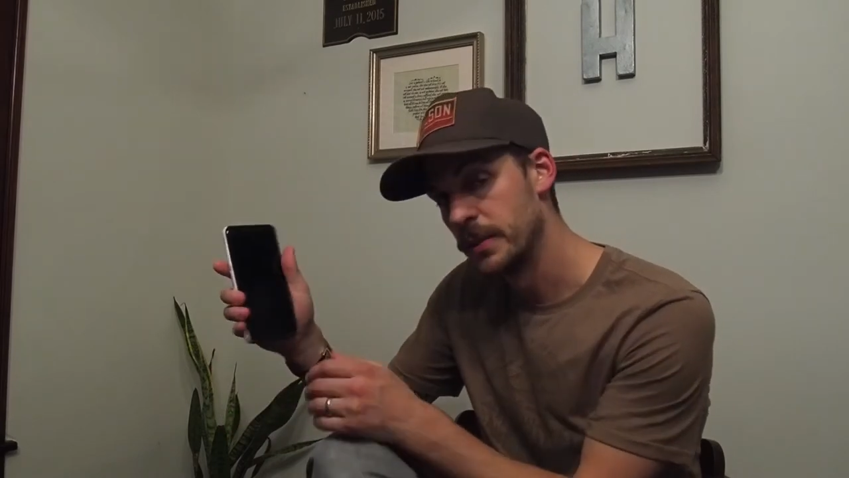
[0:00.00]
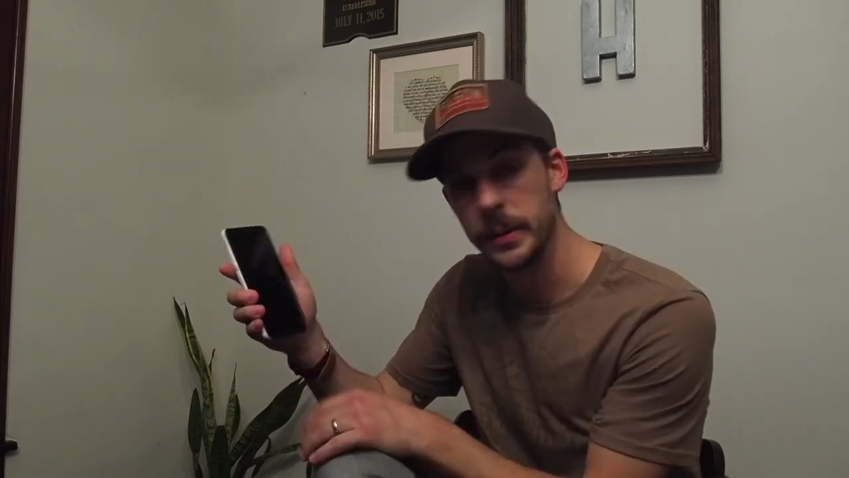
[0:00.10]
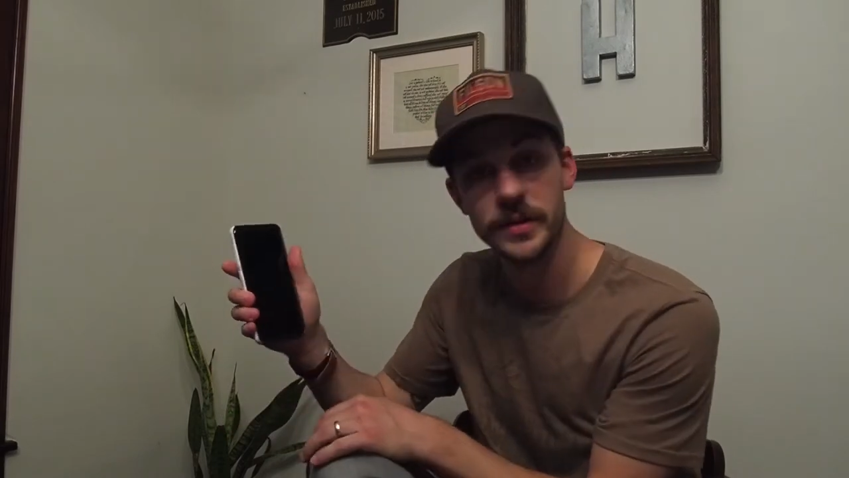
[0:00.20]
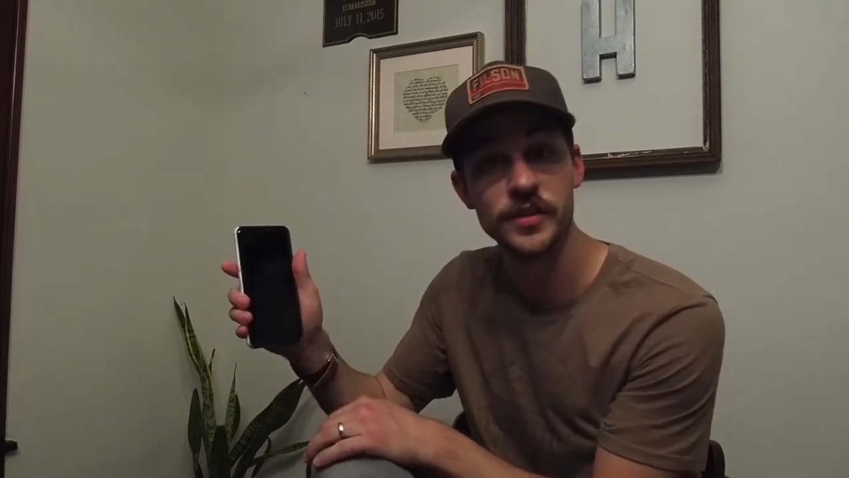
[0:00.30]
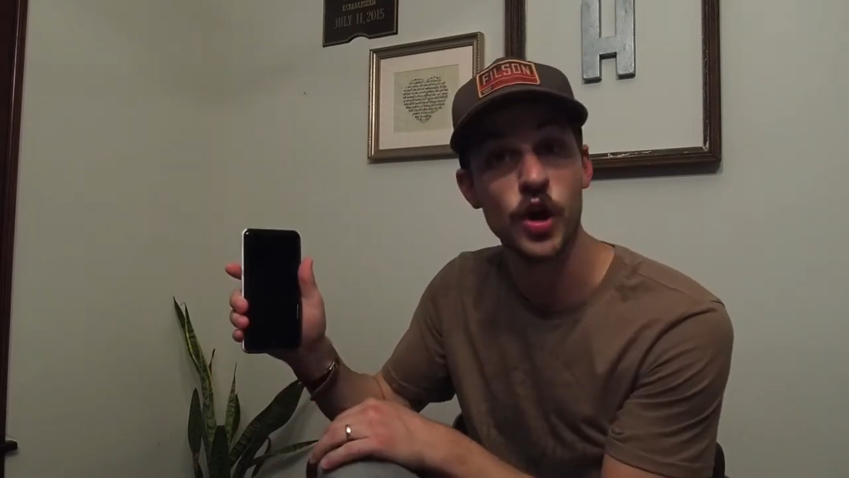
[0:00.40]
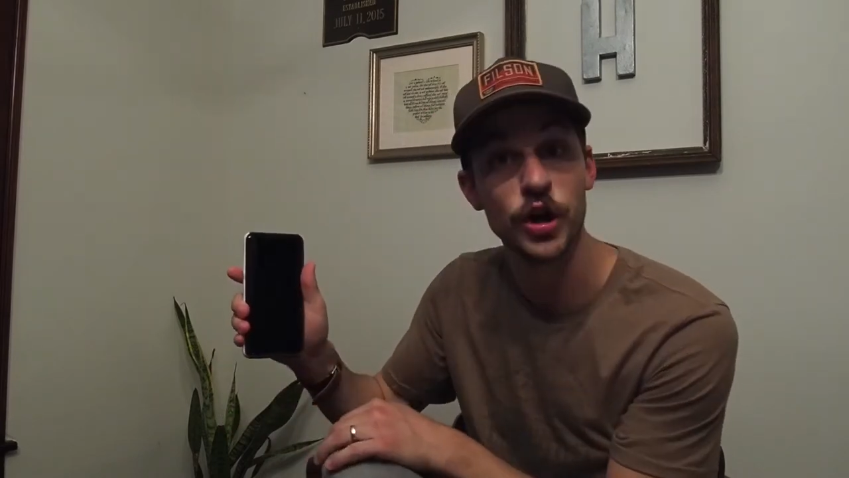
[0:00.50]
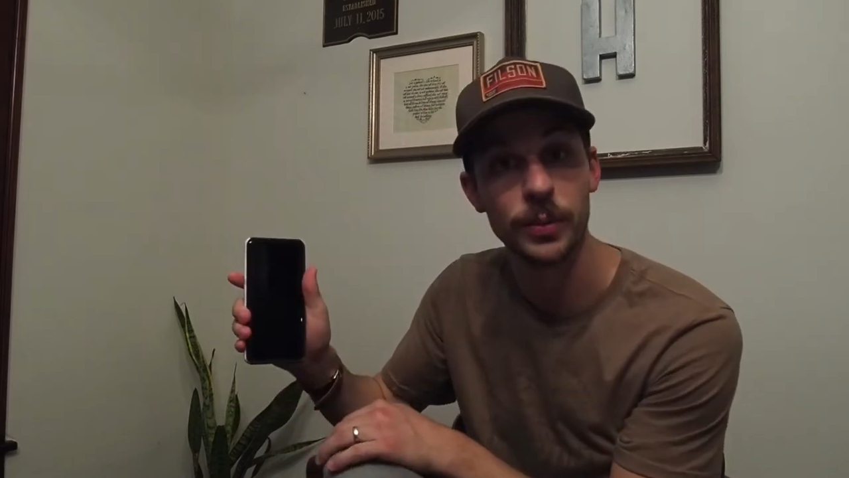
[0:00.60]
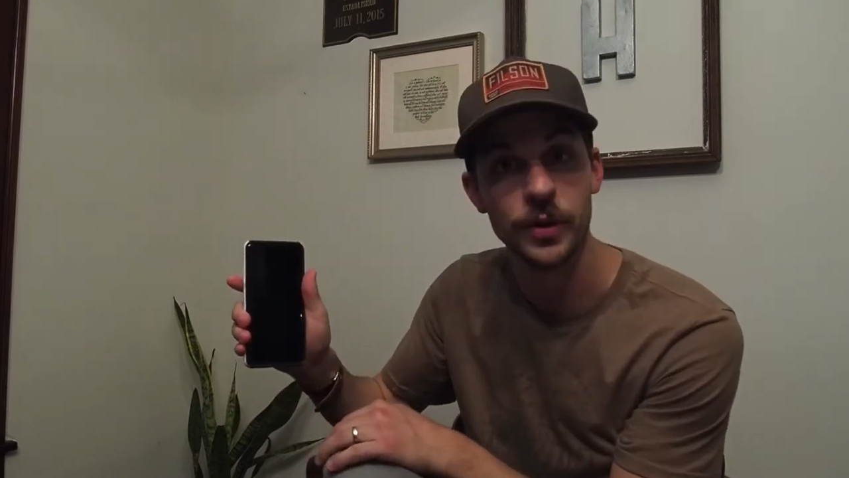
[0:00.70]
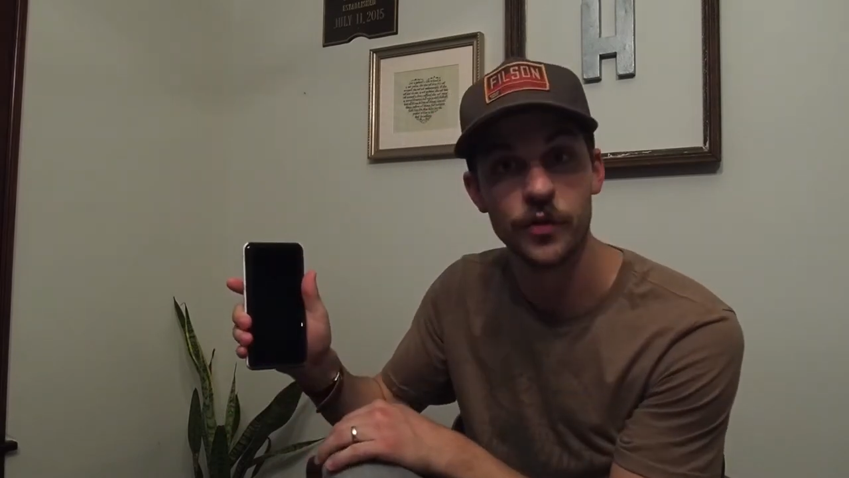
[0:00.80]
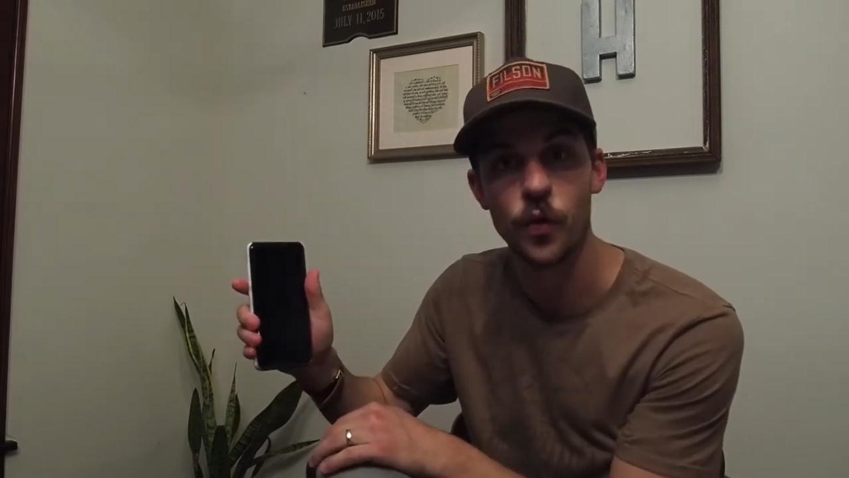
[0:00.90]
maybe that's an
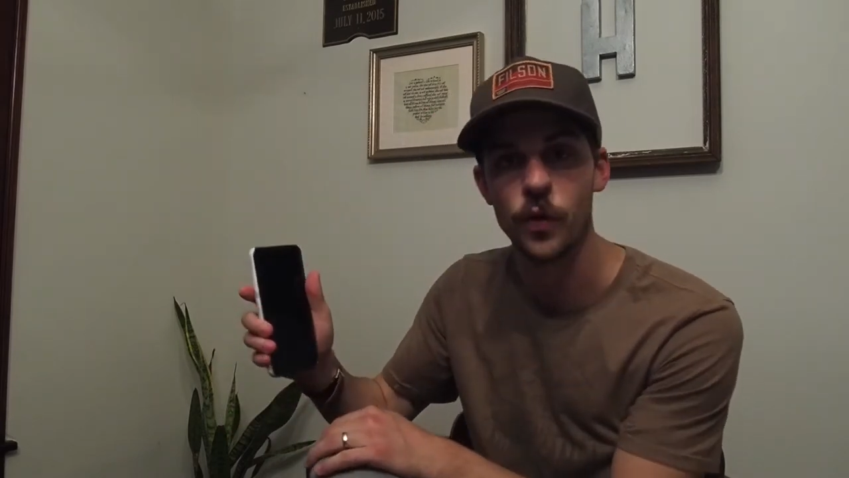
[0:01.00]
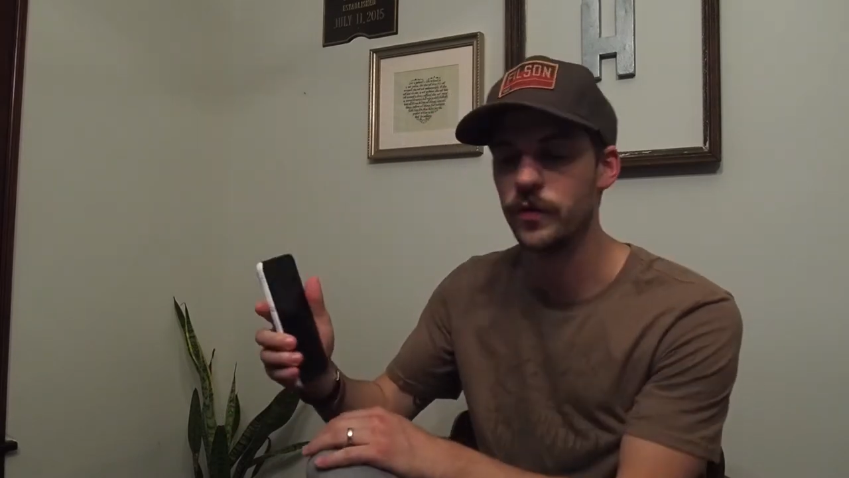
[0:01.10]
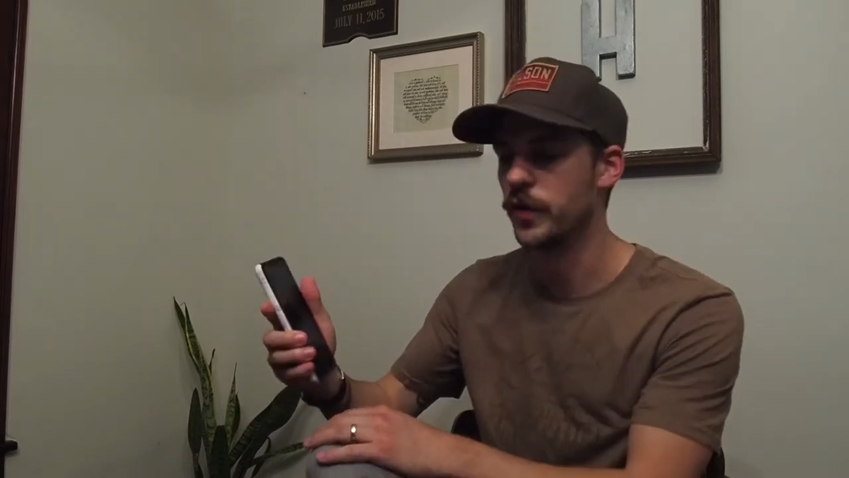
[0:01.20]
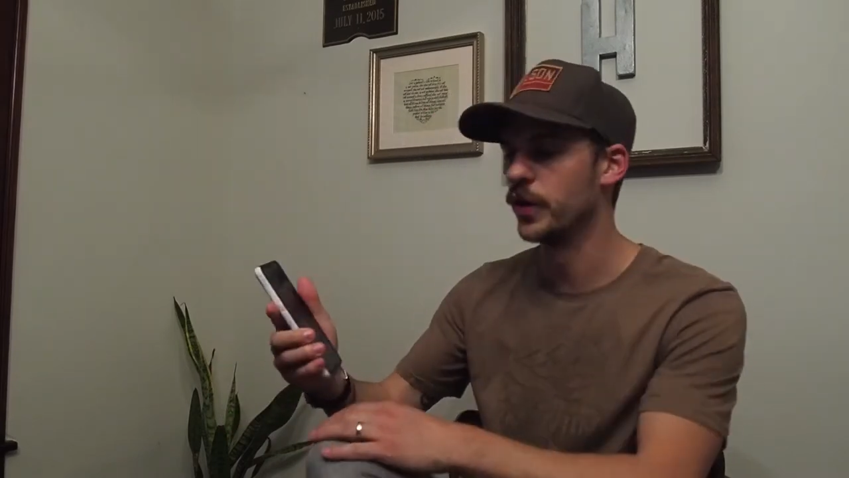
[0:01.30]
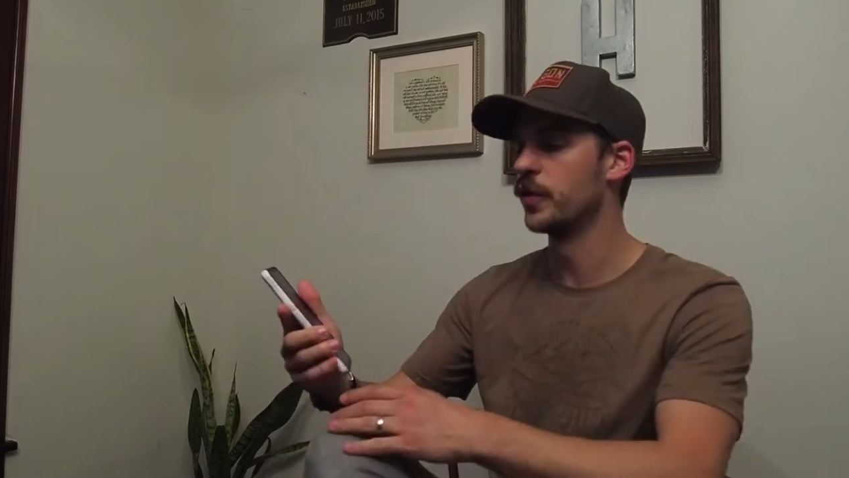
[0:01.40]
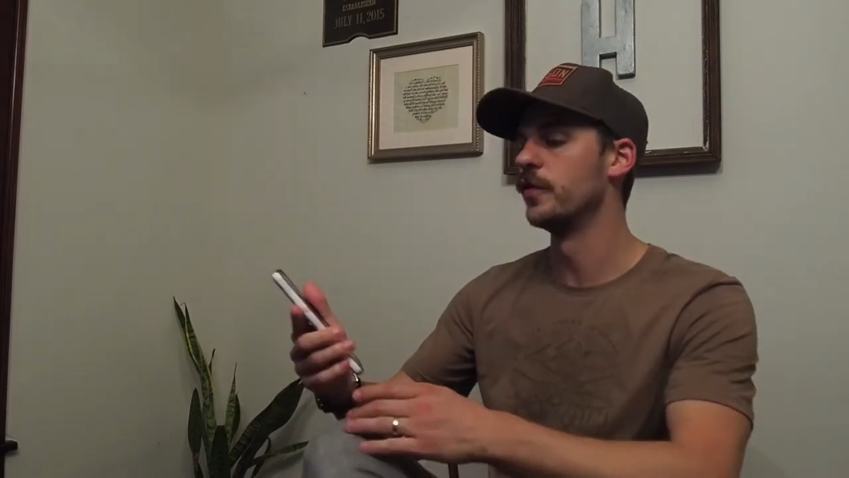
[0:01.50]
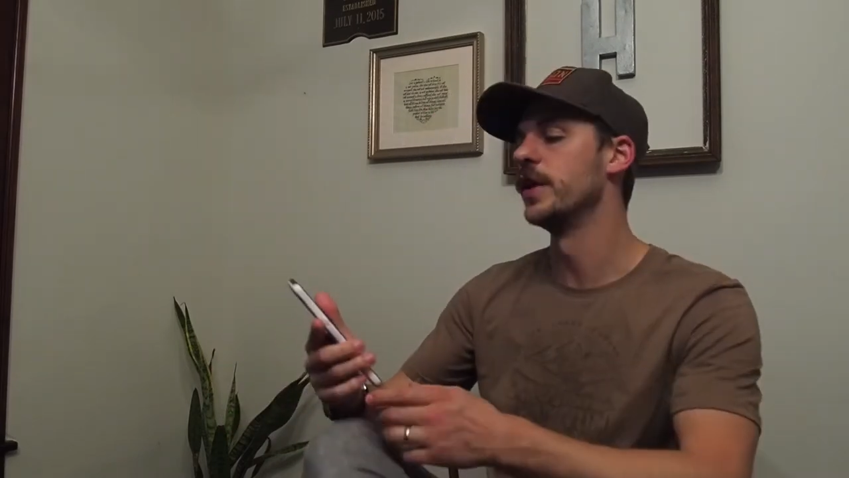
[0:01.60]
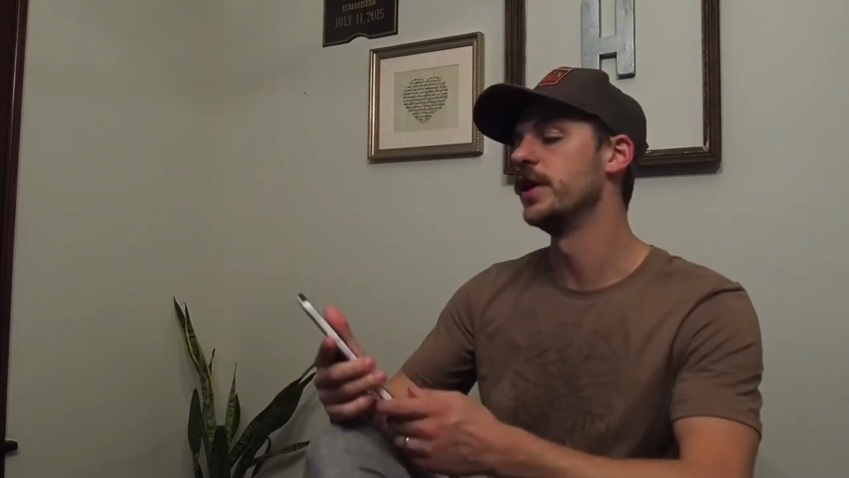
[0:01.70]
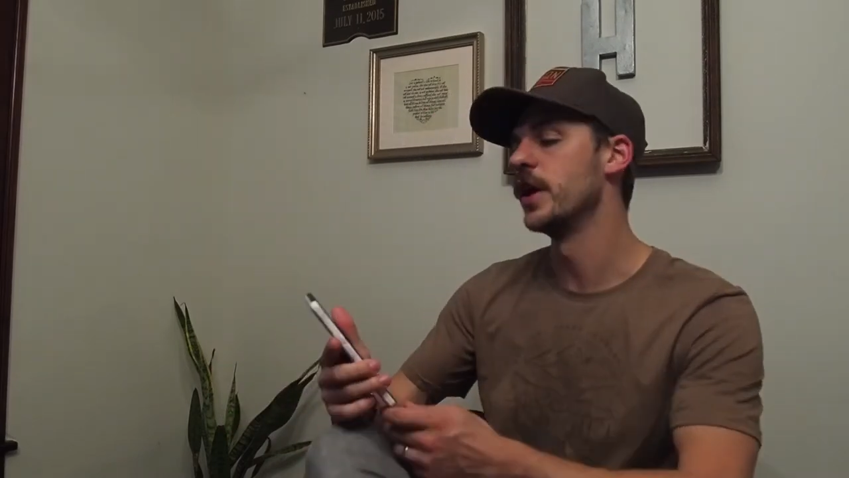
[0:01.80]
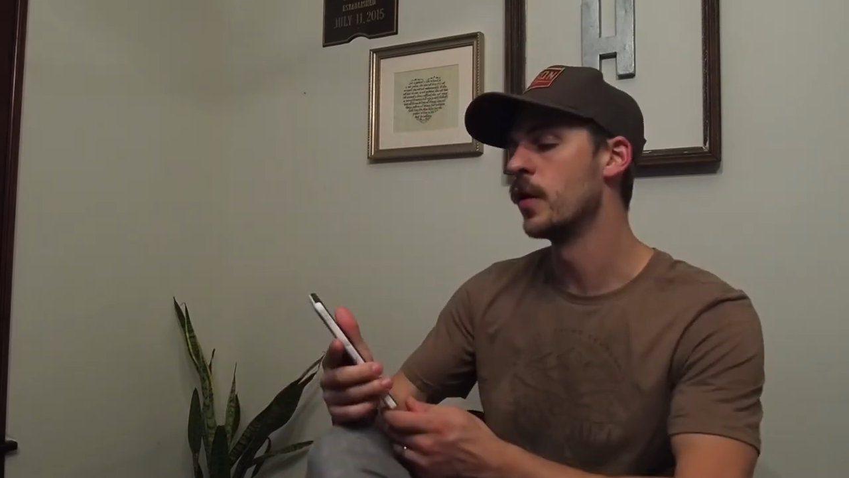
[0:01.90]
argument for the vertical
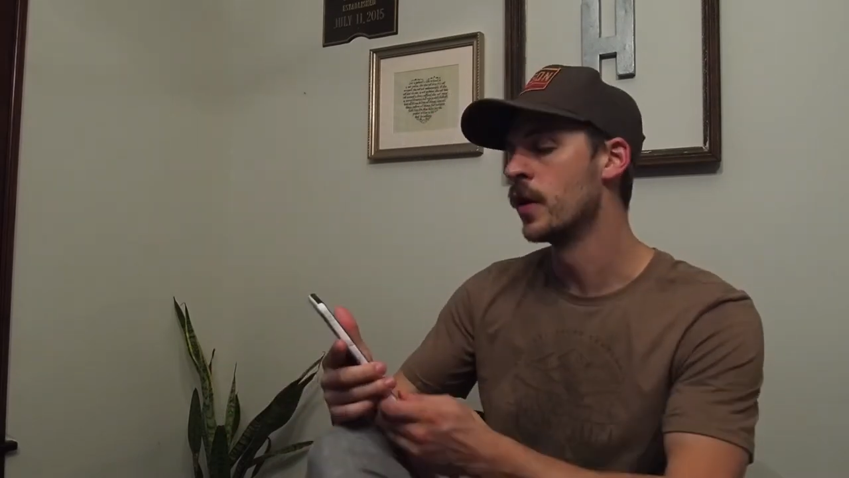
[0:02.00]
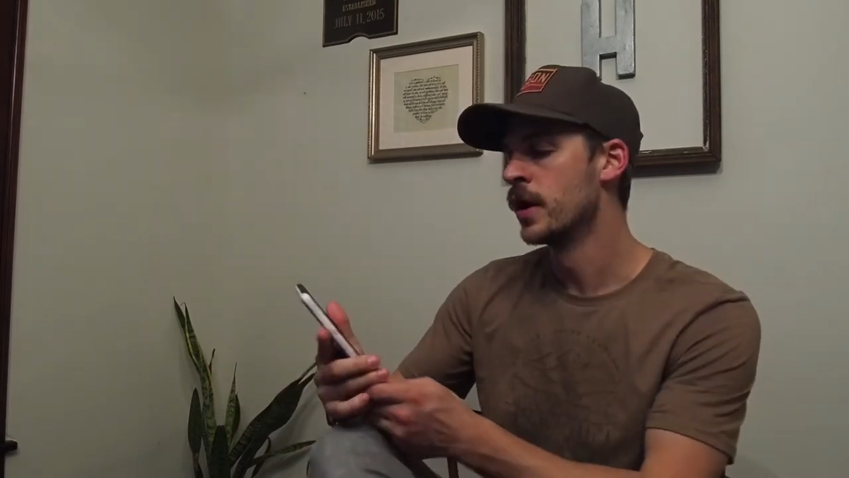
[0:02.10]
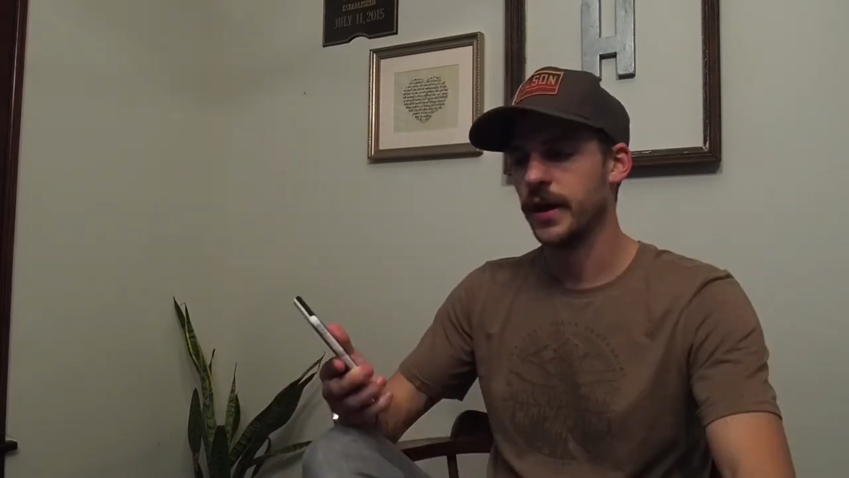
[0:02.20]
video.